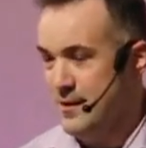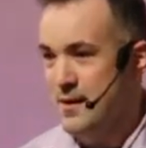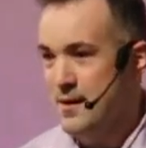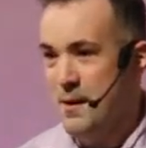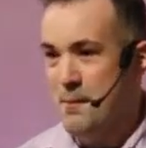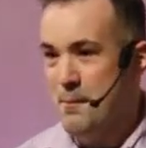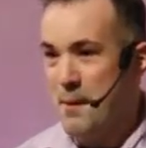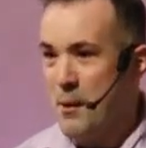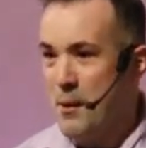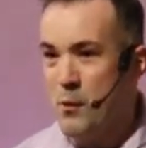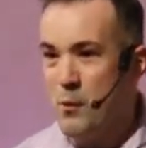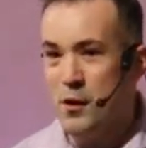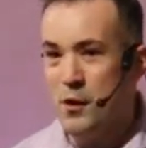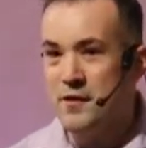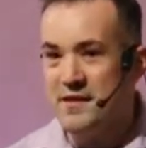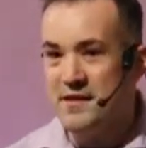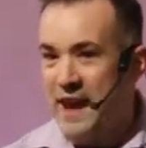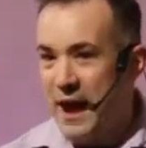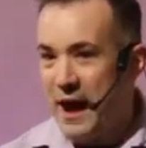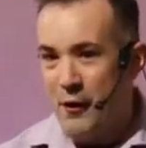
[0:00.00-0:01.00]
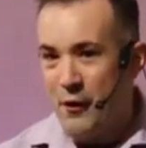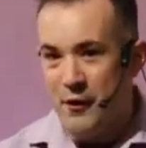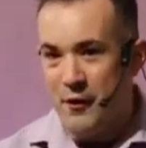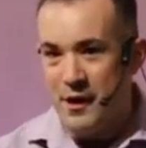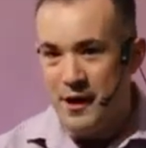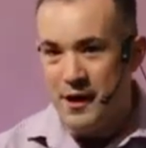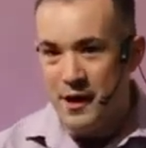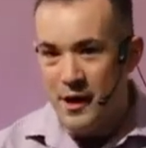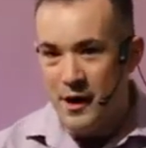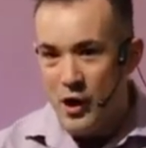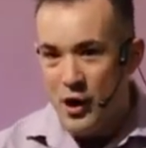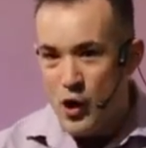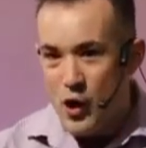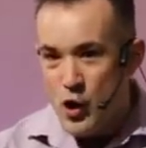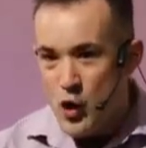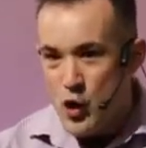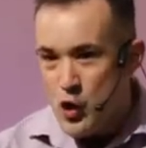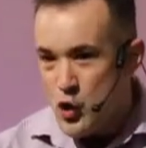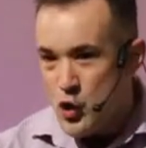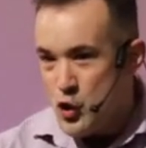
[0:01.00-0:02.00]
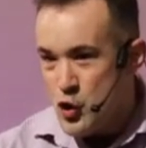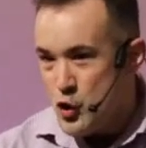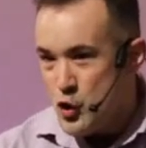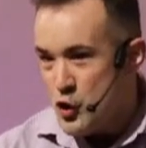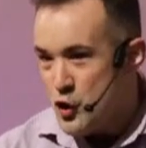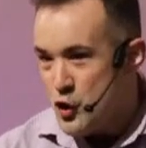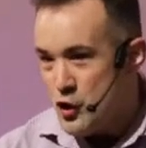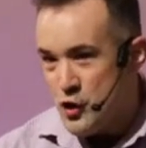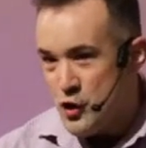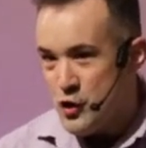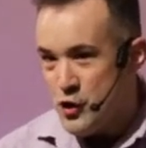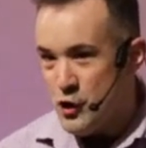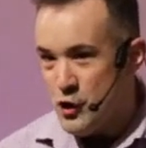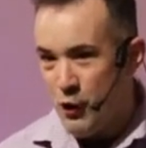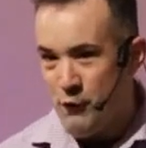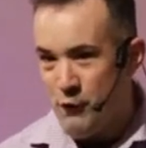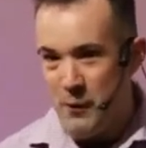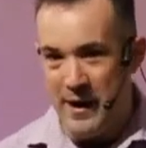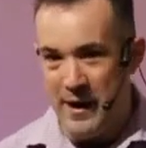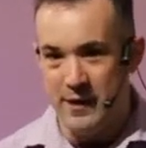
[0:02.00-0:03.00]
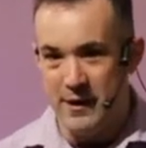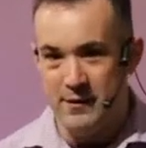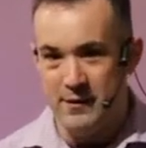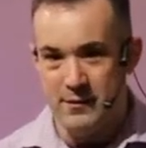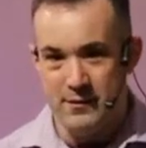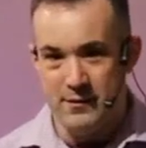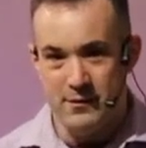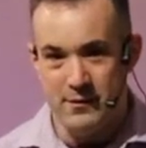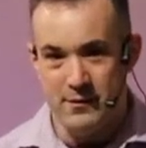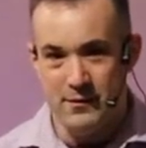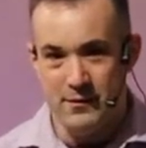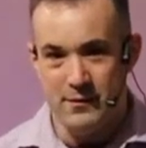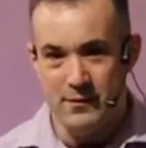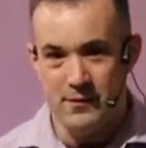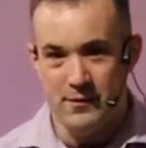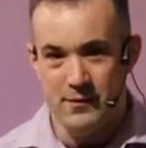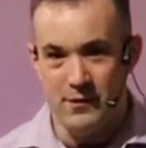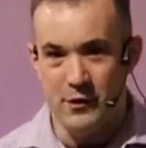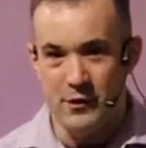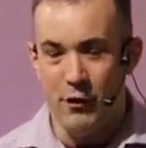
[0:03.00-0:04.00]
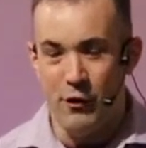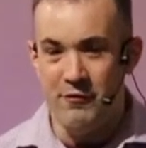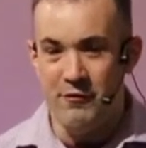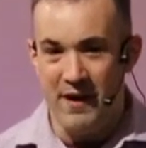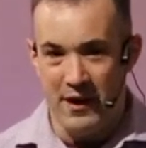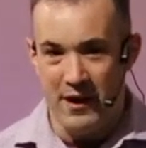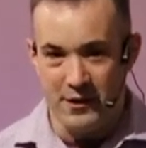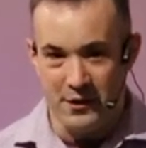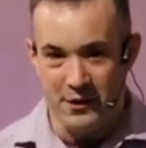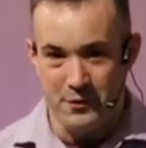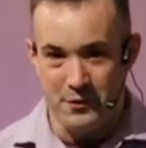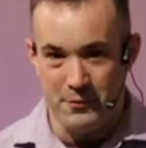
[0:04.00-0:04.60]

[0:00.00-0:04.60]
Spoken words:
My words carry no weight, no value.